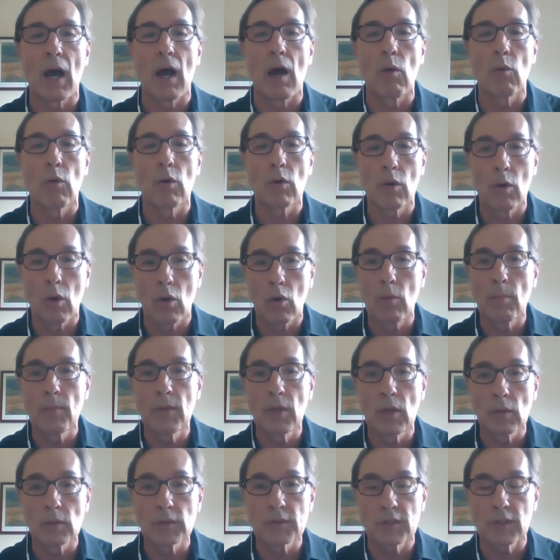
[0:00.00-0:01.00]
to
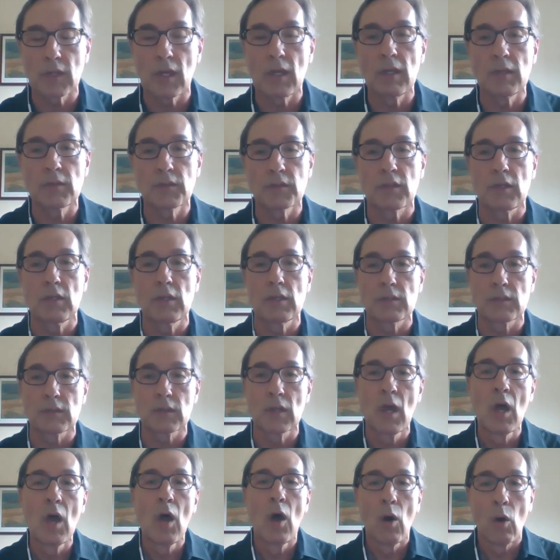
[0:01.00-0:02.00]
our
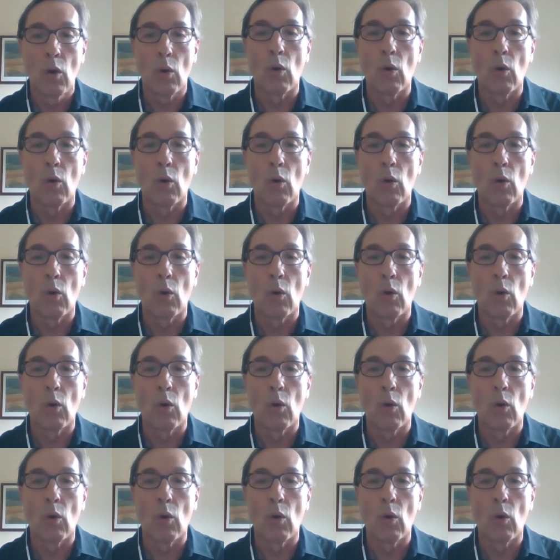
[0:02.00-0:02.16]
homeostasis